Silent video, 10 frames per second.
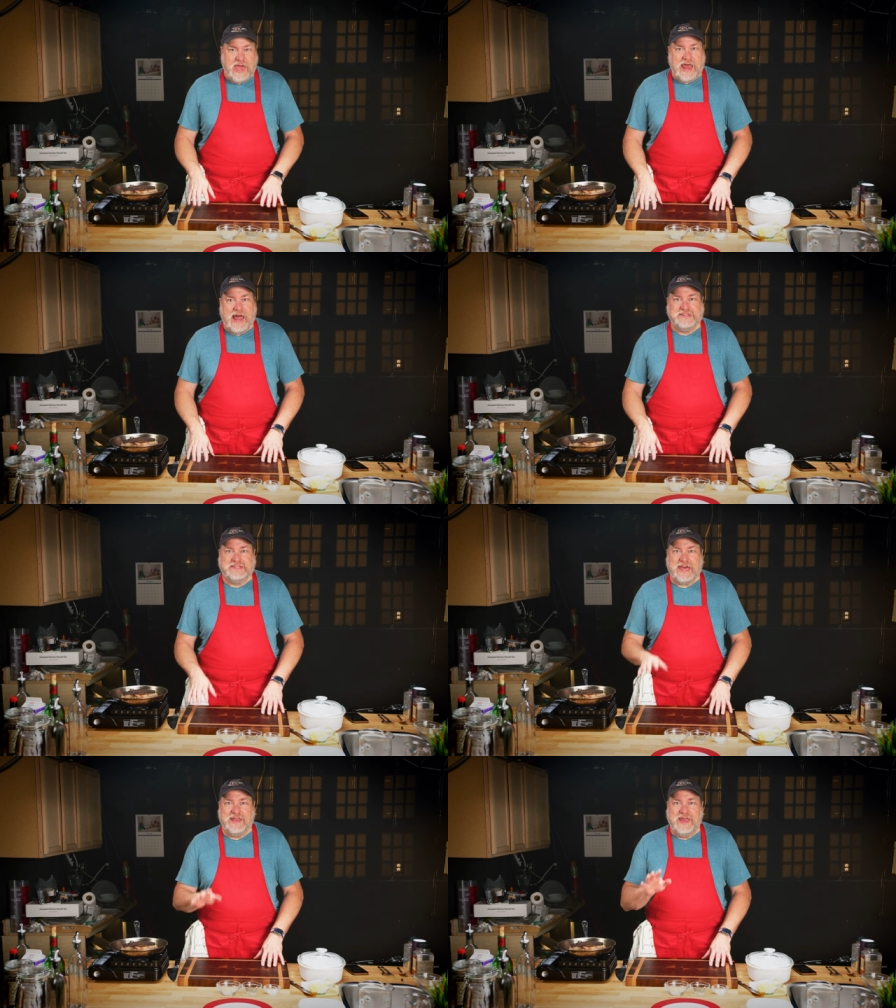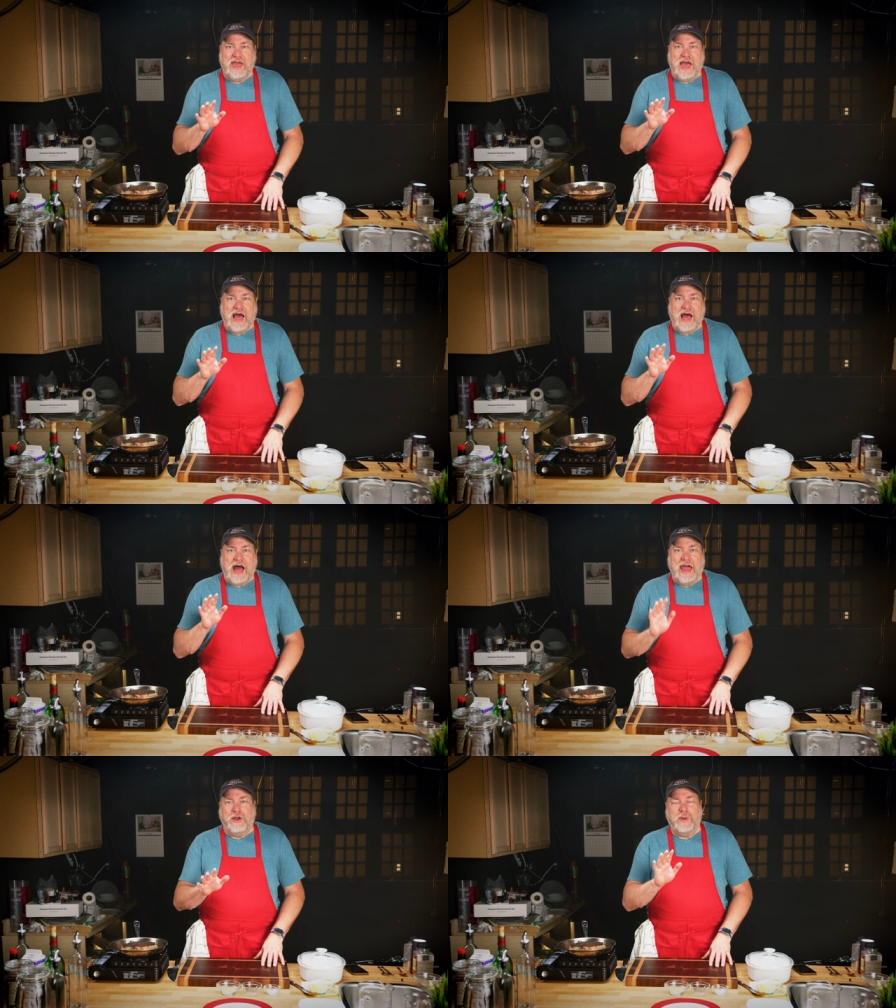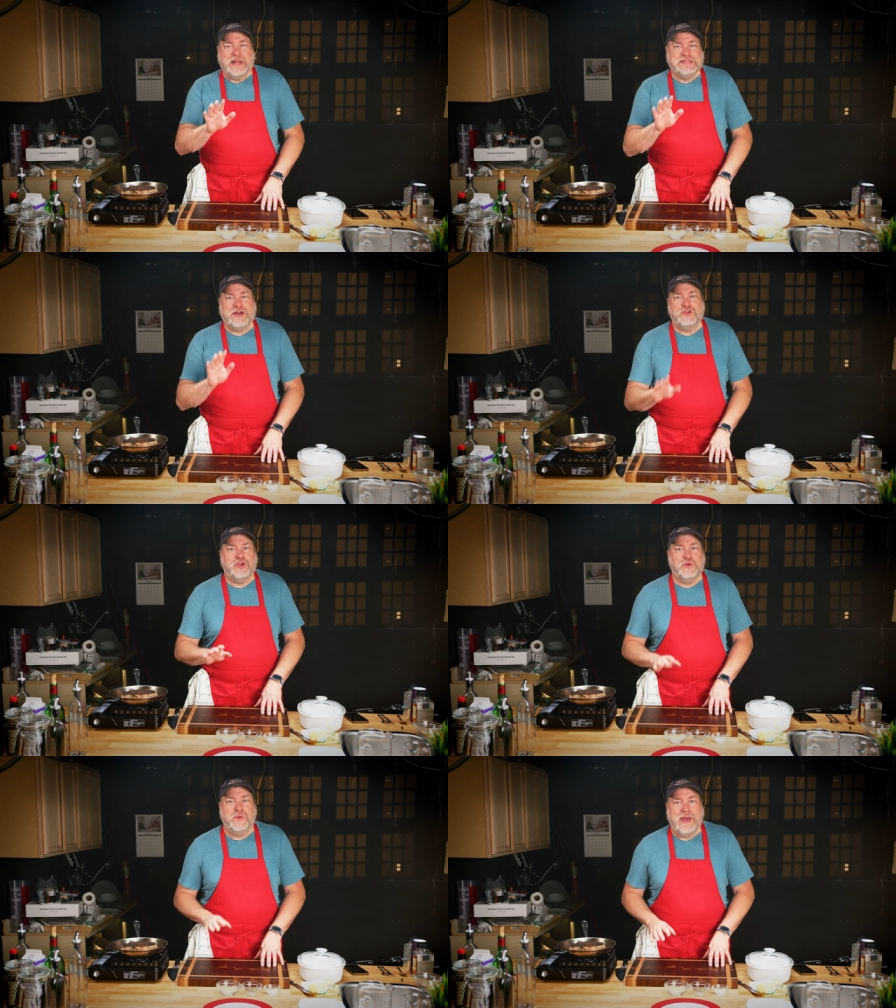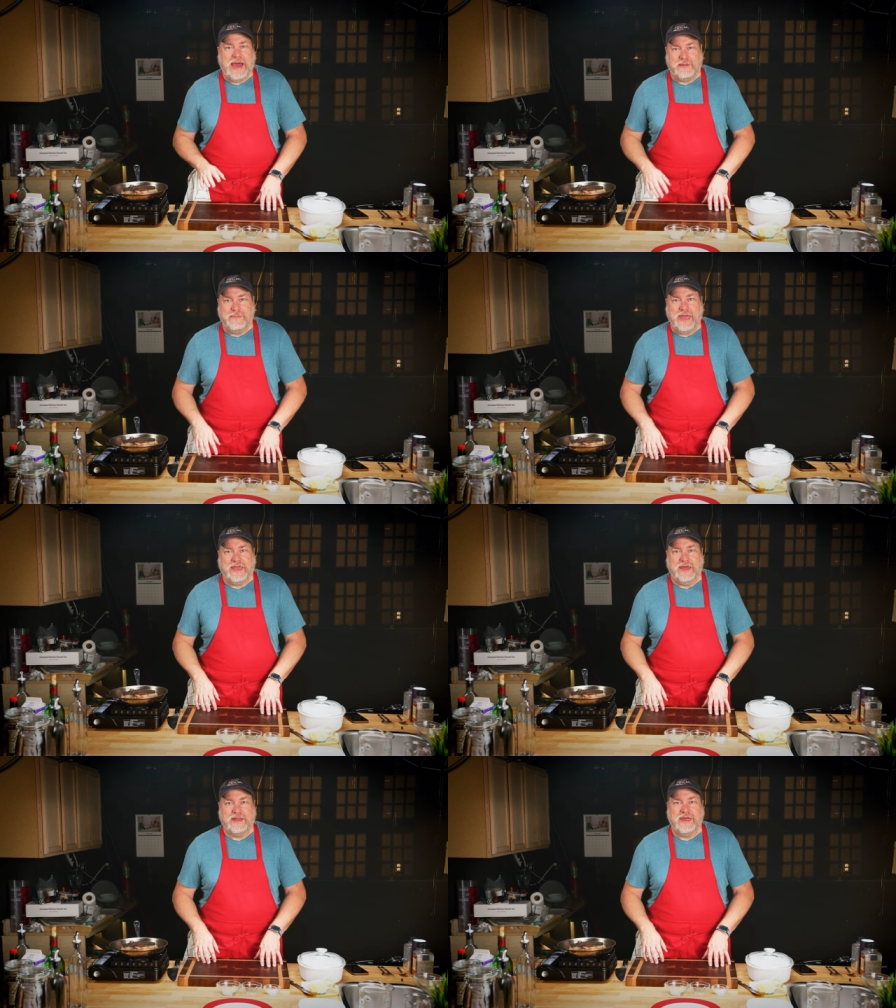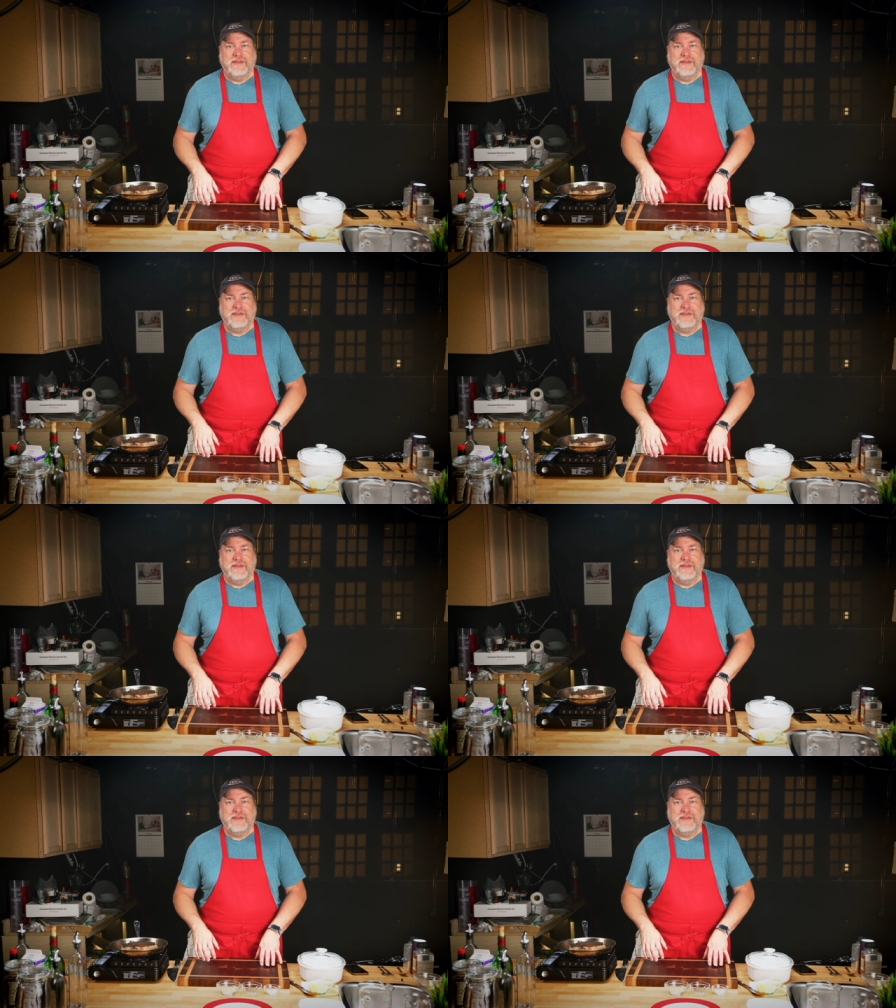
And I said, I don't want to tell you how to make it.